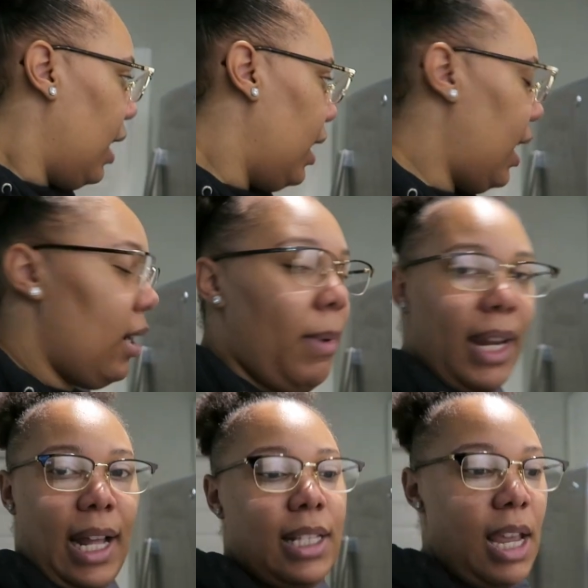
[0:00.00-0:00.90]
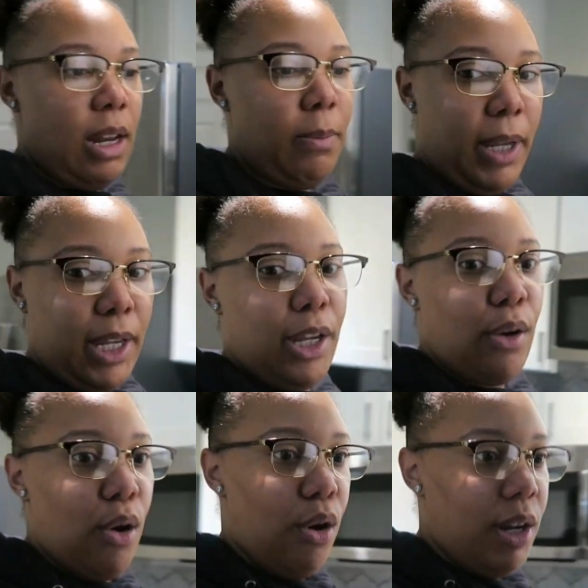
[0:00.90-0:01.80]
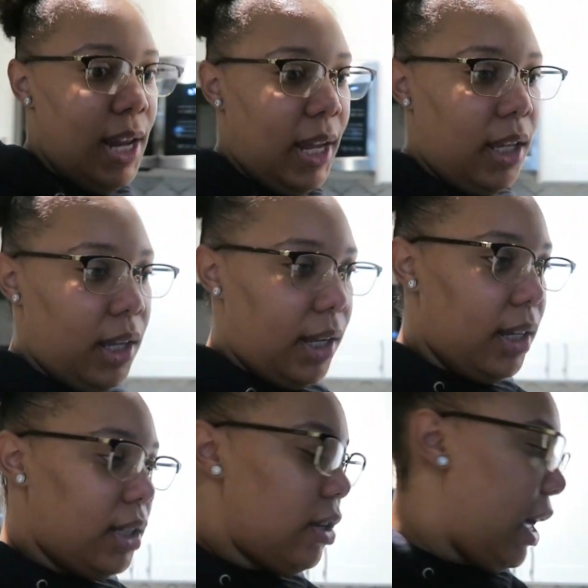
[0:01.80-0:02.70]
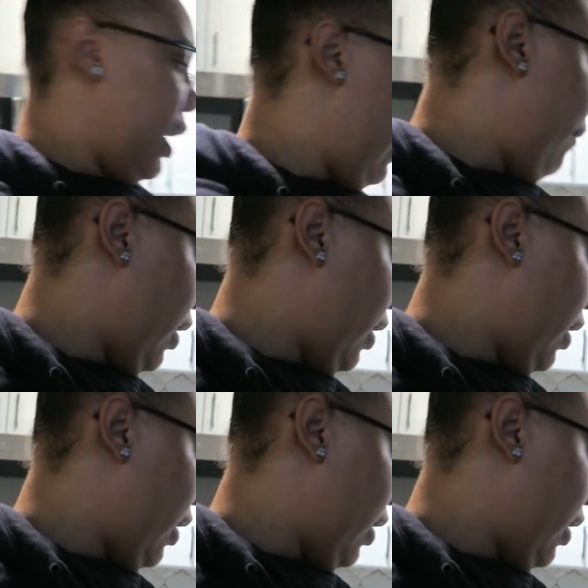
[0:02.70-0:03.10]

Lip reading: And anybody got time to be in here all day cooking. So I need to